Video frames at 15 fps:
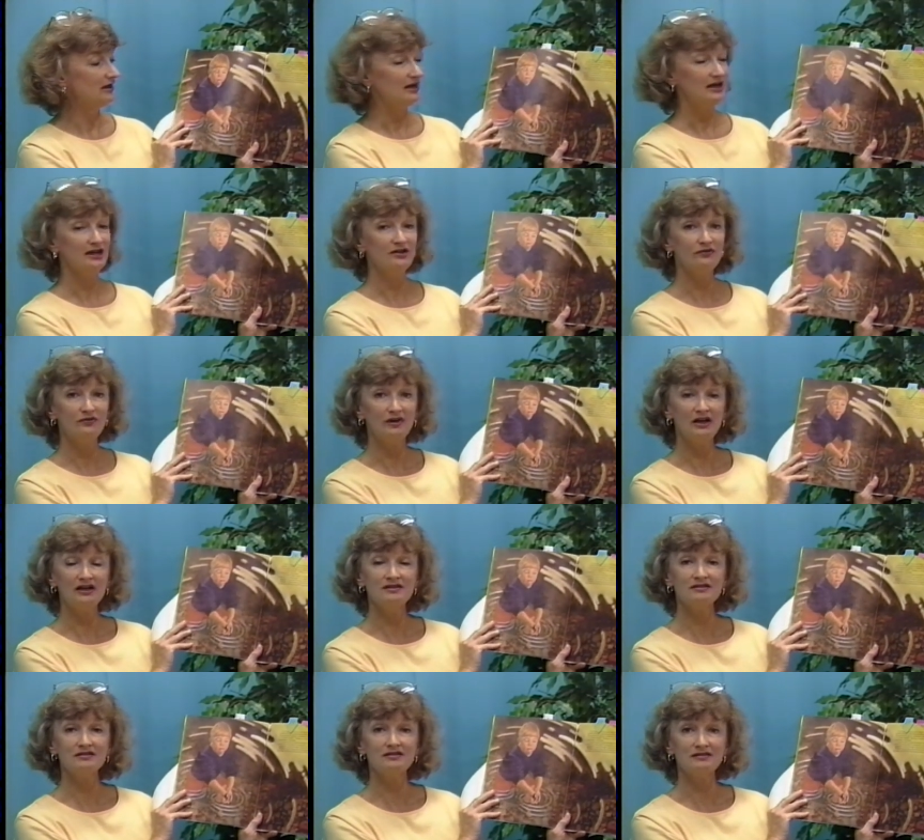and he
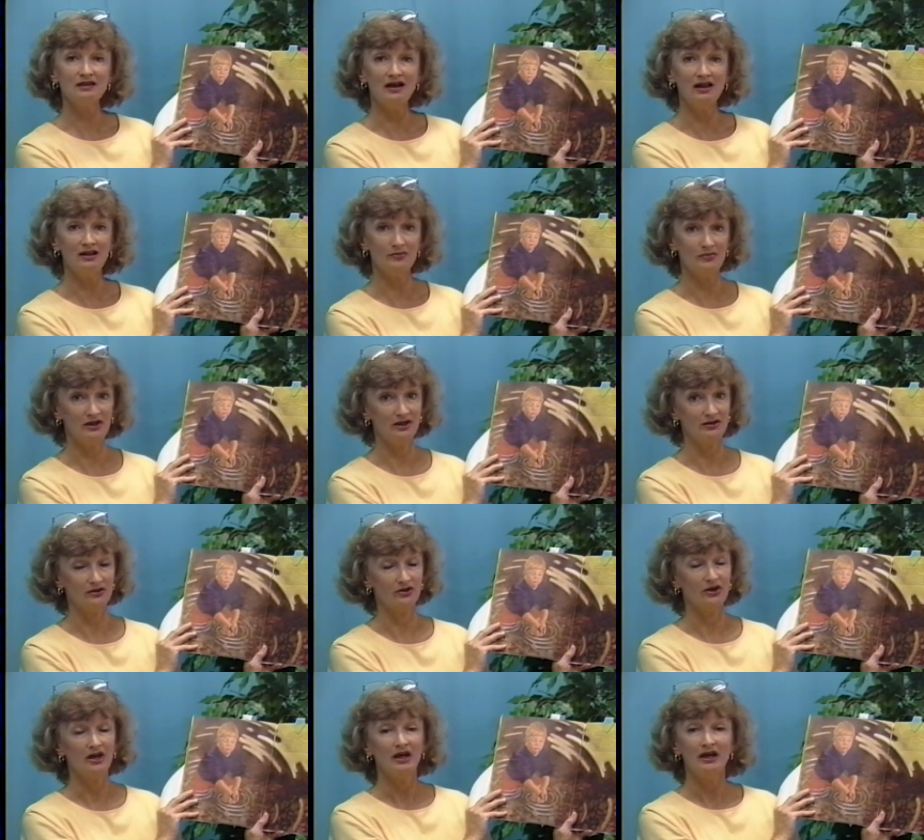finds a
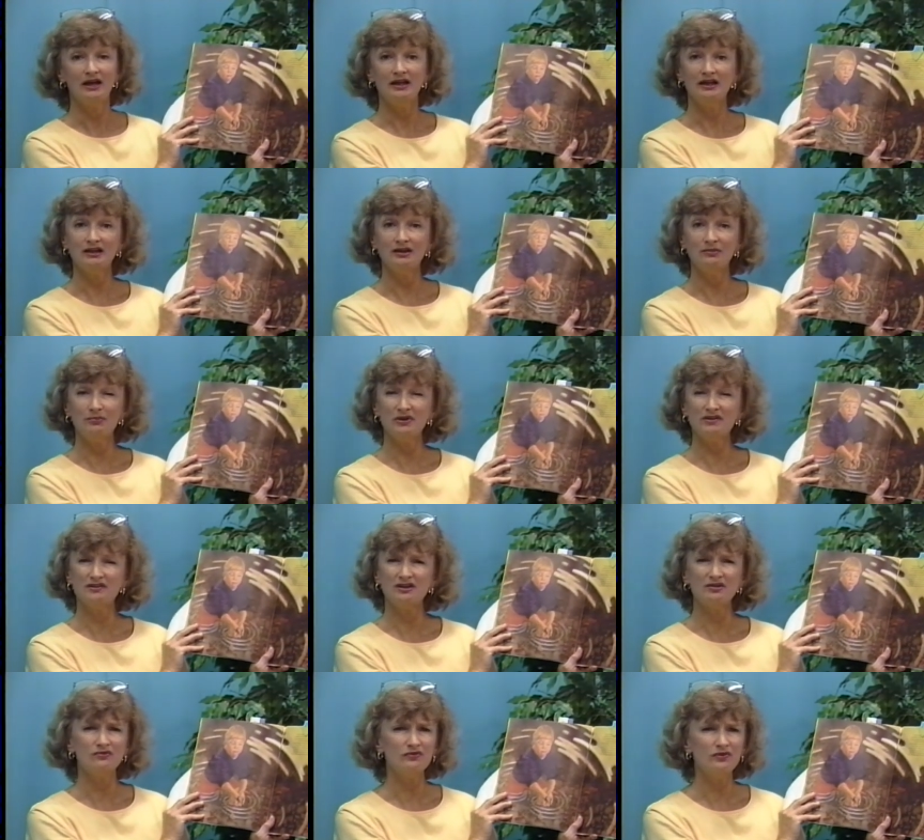salamander, and he picks
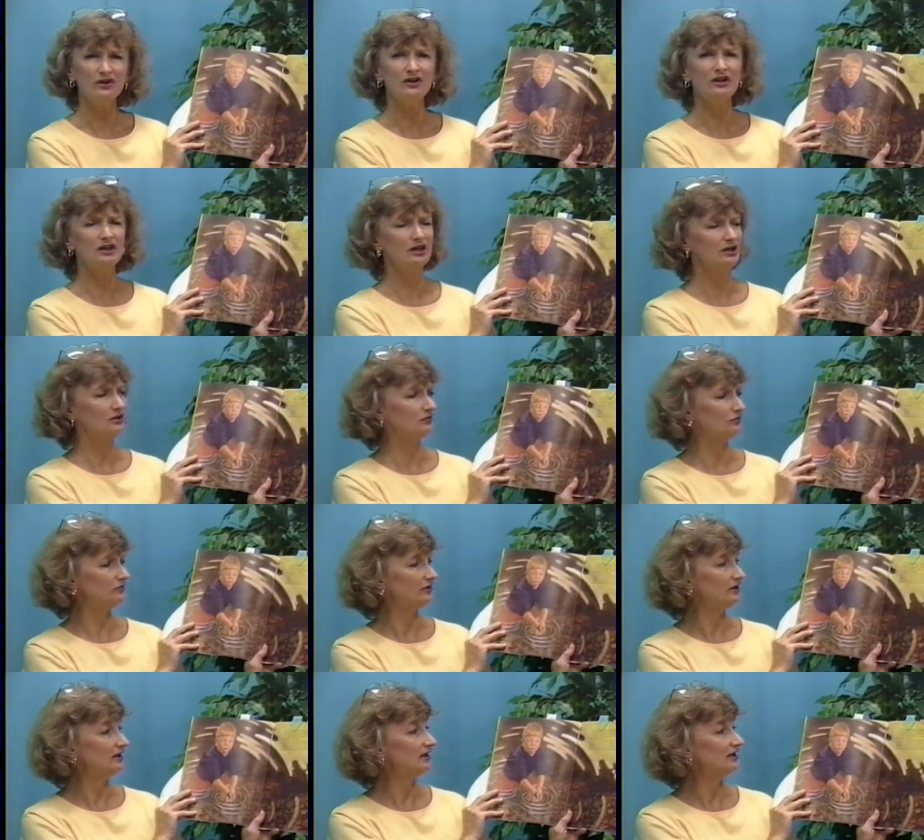it up very
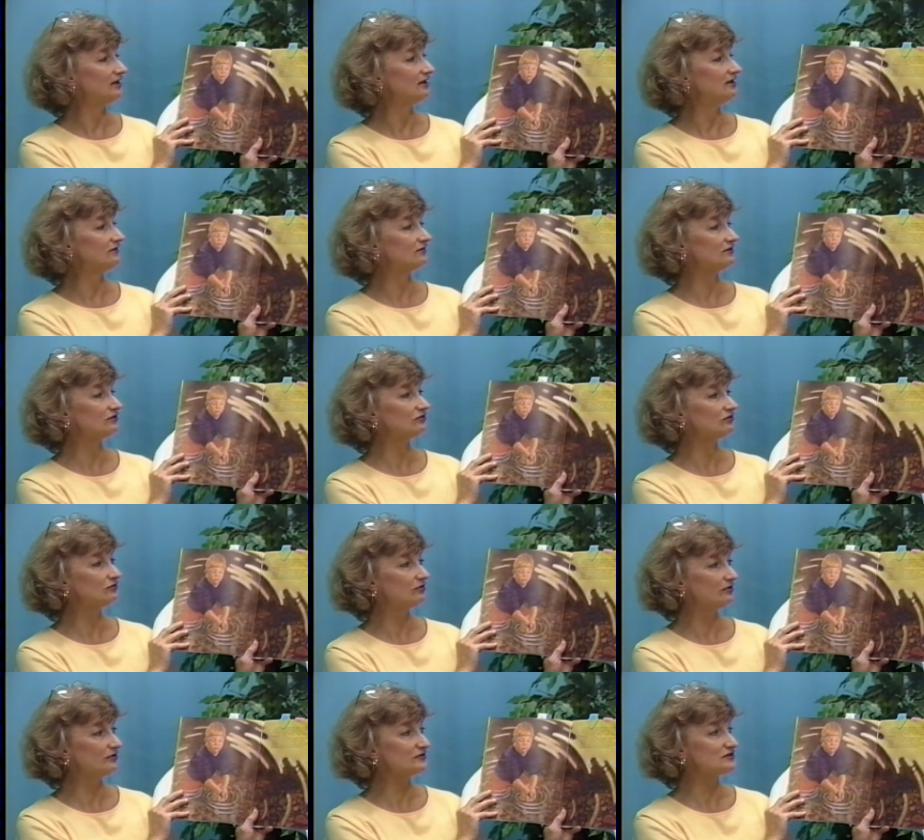carefully and gives it to
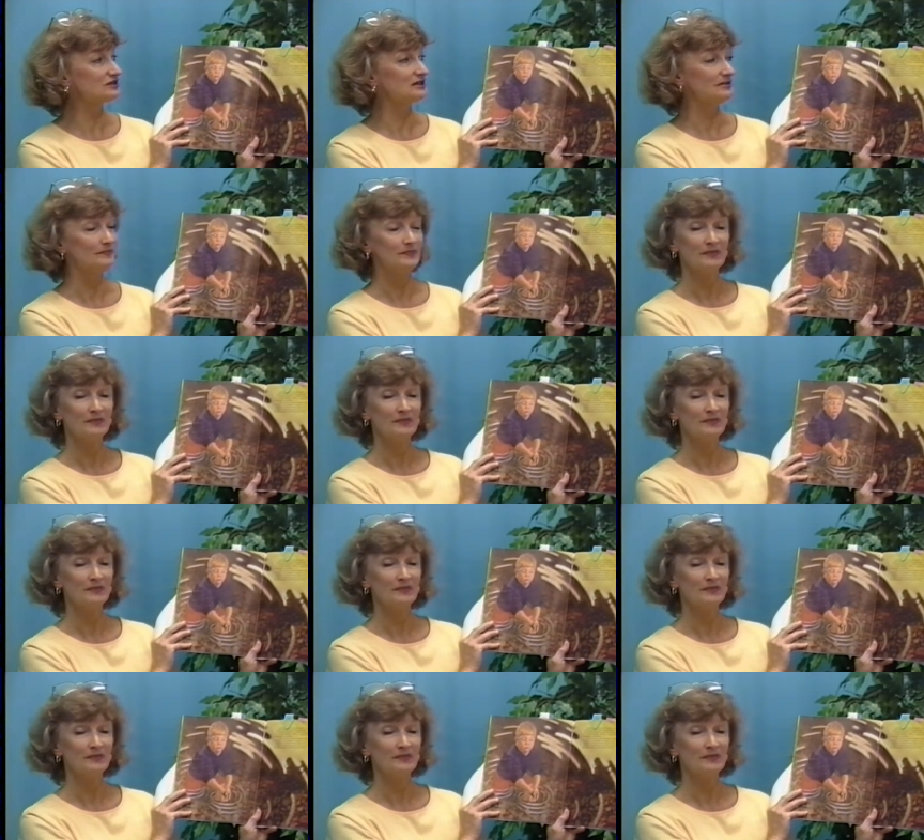Christy.